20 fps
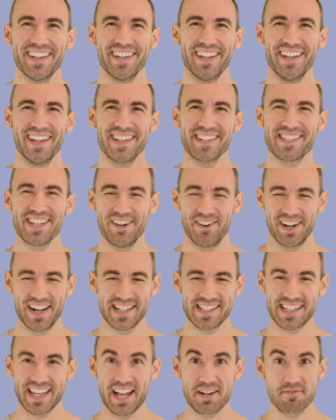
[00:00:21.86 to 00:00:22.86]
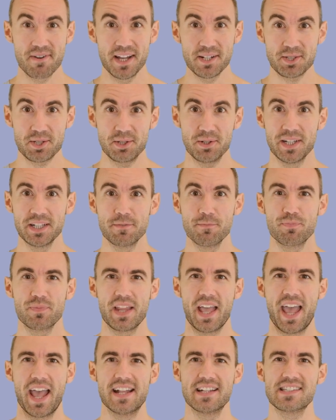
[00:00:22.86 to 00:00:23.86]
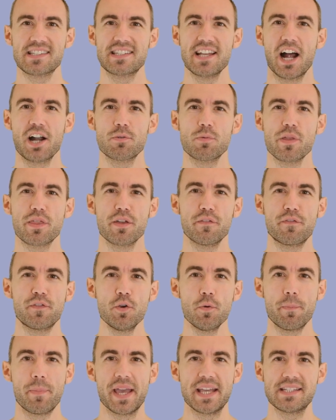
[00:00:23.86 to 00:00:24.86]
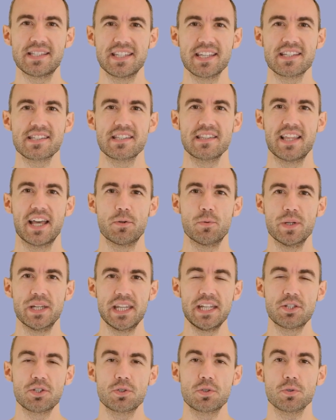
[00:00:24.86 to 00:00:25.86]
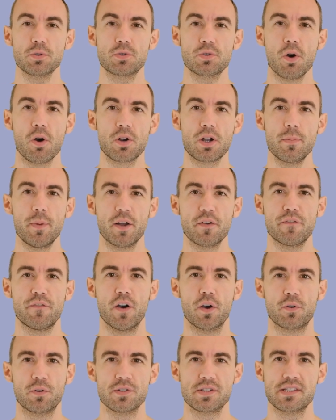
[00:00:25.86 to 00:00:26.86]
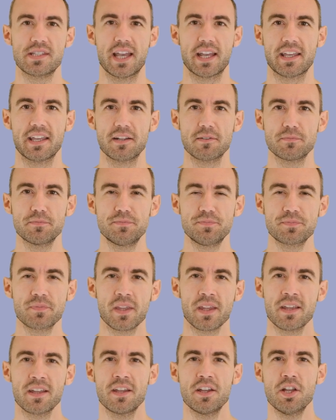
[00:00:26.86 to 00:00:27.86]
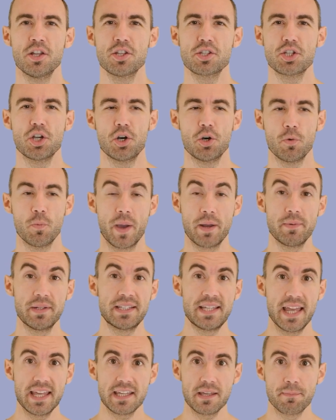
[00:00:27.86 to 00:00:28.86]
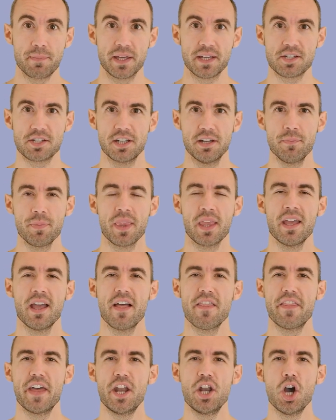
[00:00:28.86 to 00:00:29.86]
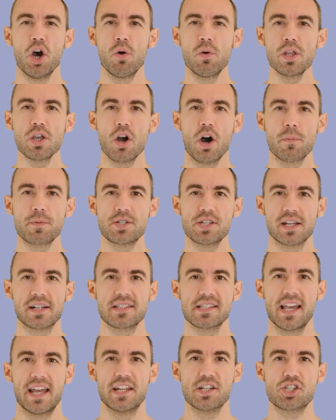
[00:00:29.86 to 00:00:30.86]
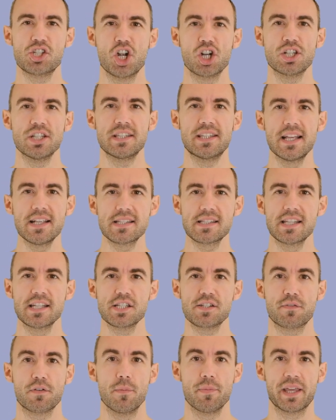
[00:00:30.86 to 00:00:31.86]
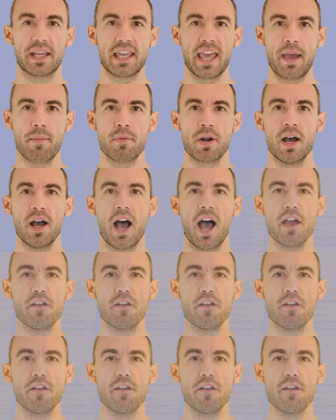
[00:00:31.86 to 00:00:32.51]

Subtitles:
So let's get right to it and start with a few basics that we need to talk about focus stacking. So when we take a picture, then only objects at a certain distance from the camera are in